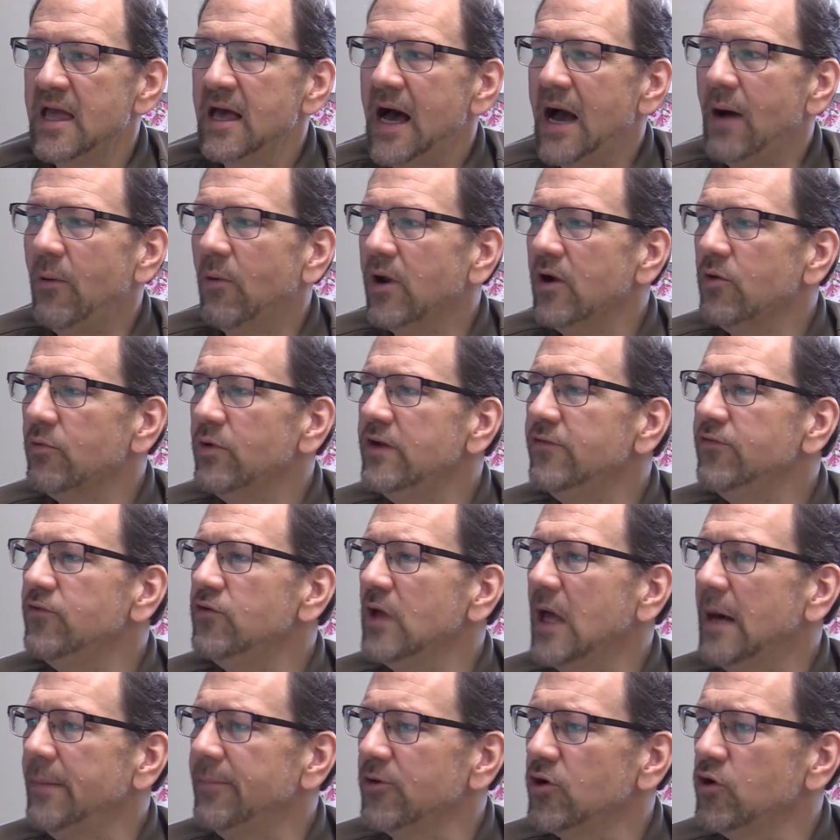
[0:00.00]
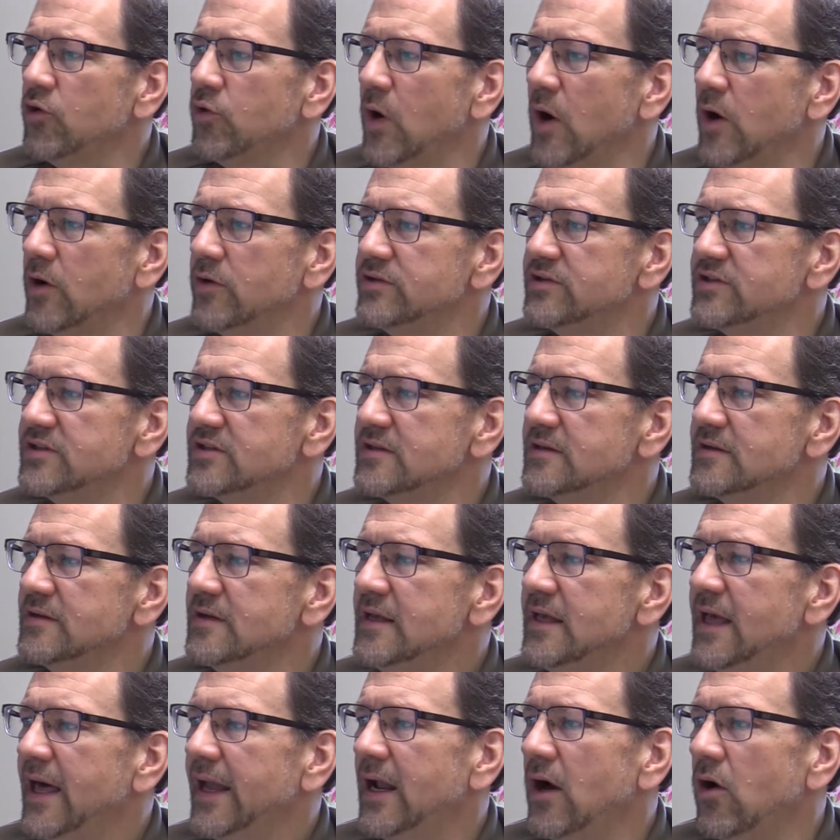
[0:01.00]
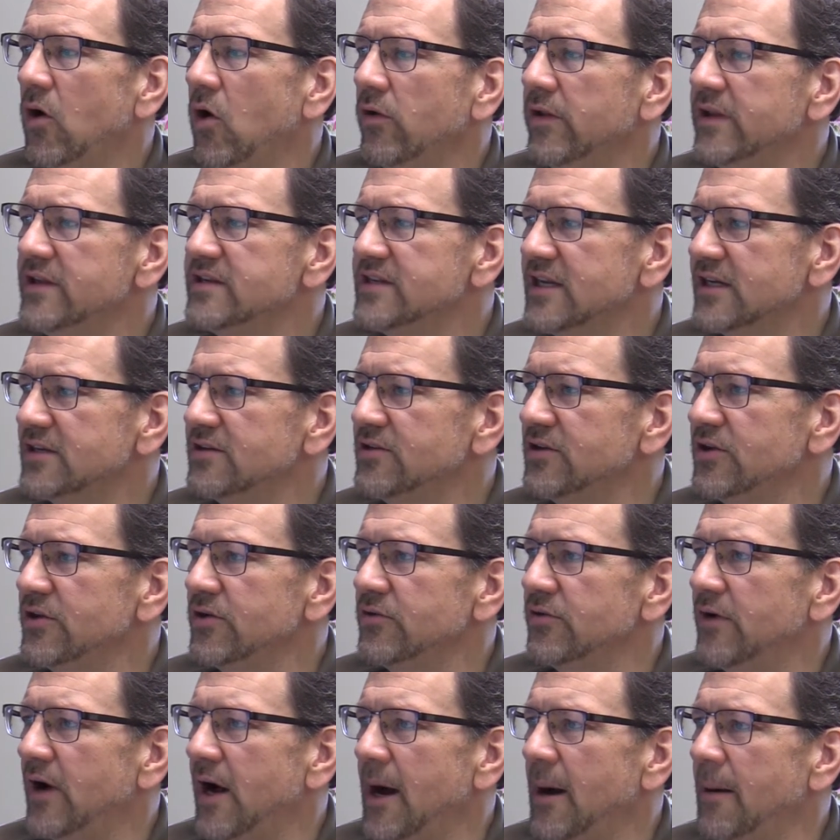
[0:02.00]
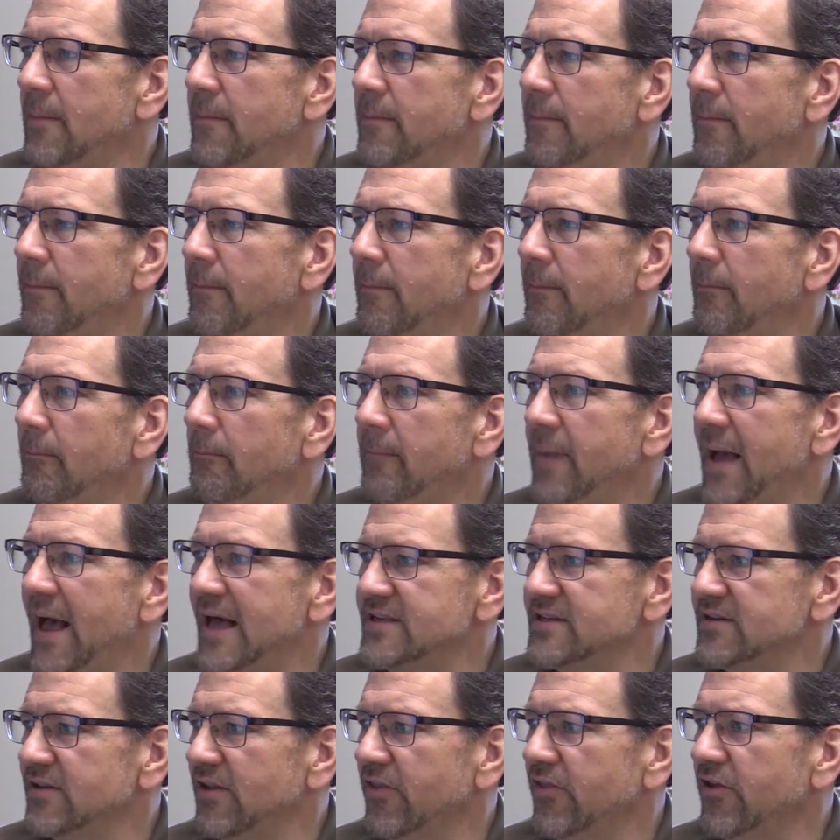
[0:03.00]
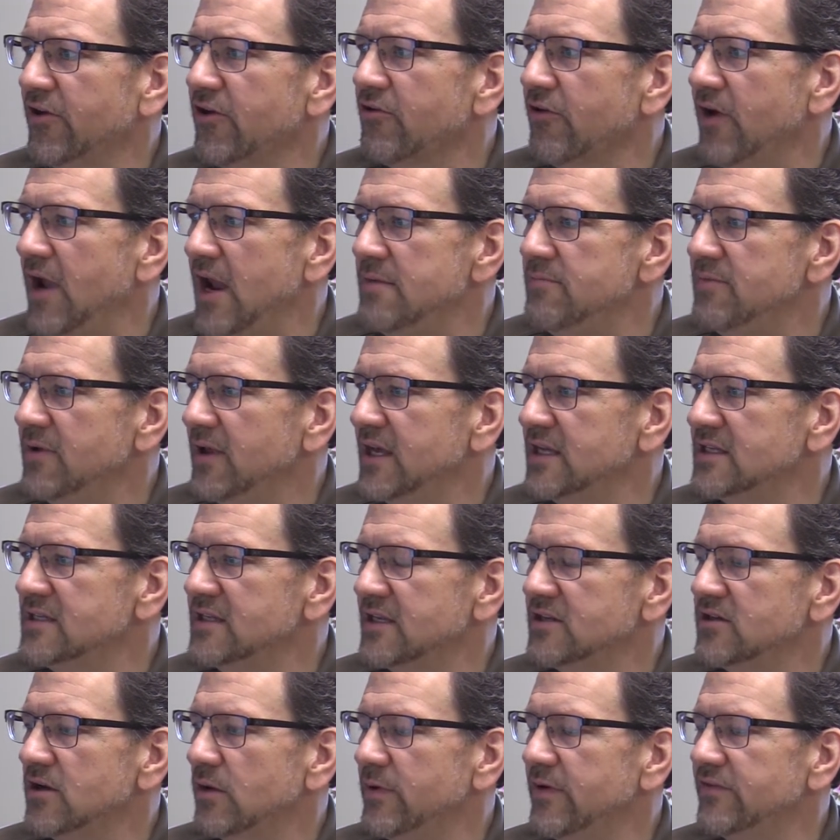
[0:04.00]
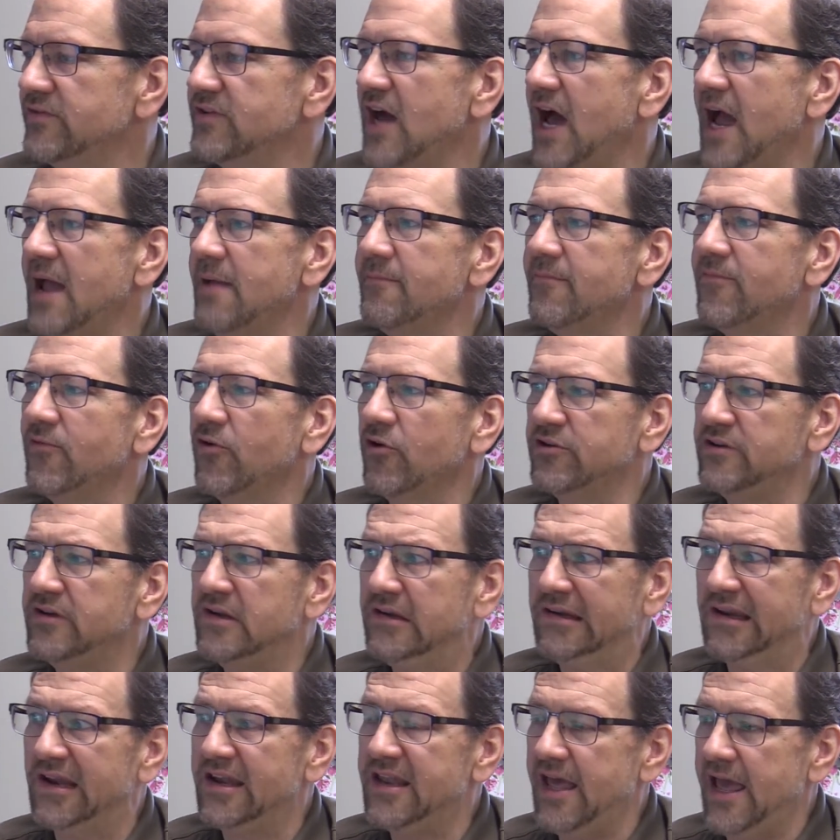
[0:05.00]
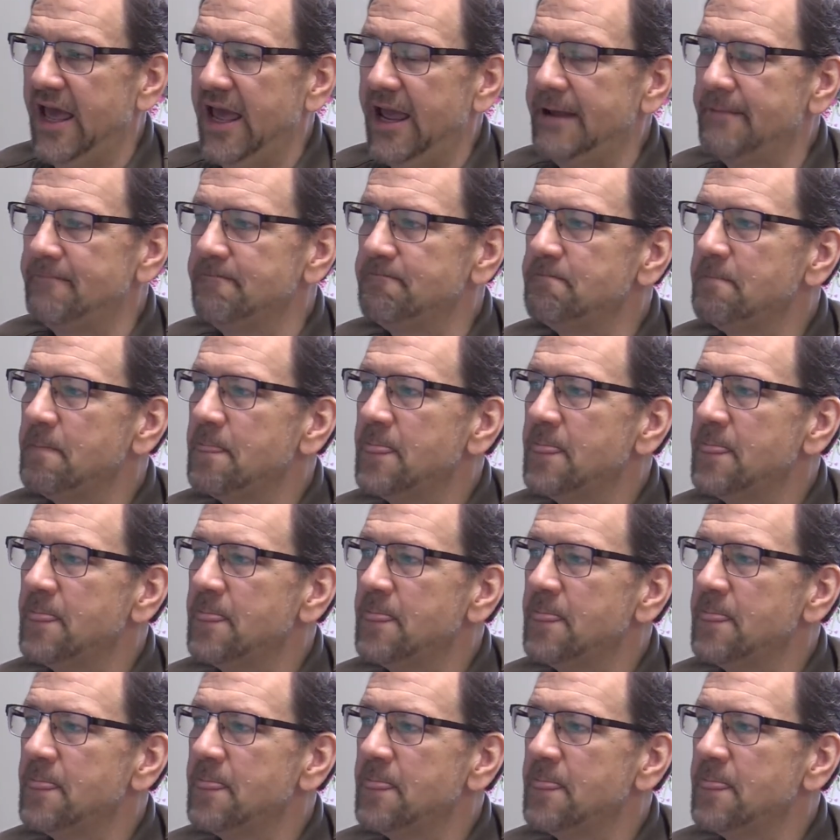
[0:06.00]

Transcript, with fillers: I want to read for you a couple quotes, and I'll only stick to um, Basil the Great because that's all we have time for today.